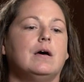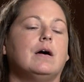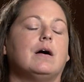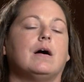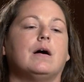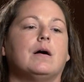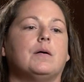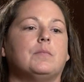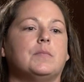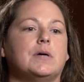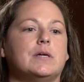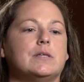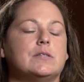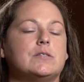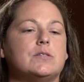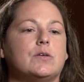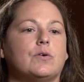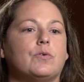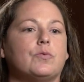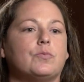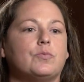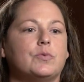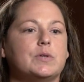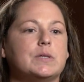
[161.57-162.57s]
And
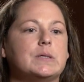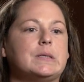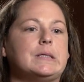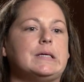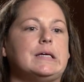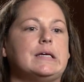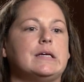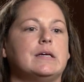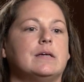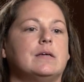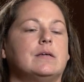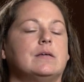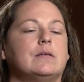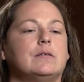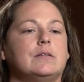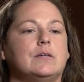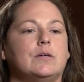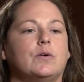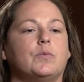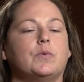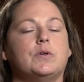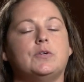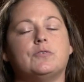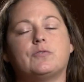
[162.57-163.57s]
so really,
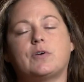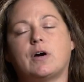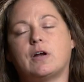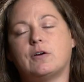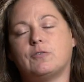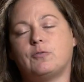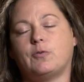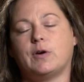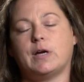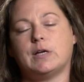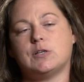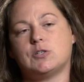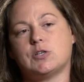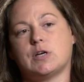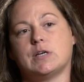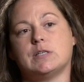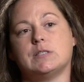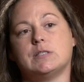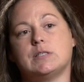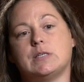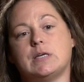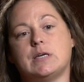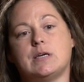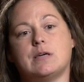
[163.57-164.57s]
when you've got a
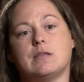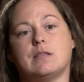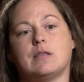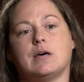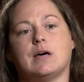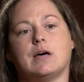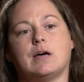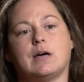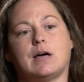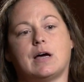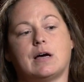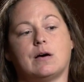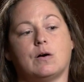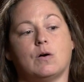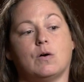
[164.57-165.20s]
franchisee that